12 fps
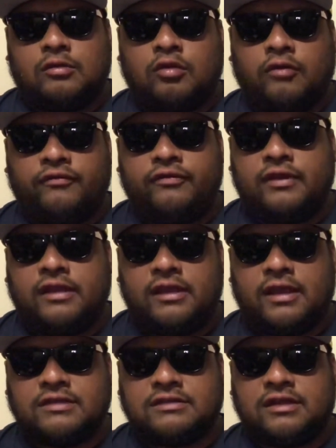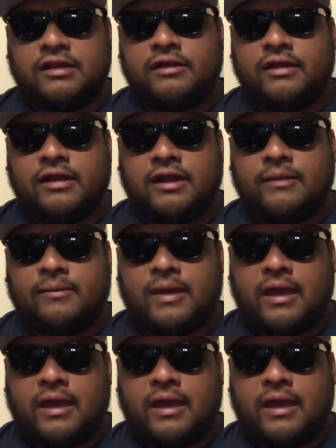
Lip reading: hopefully has cleared it up.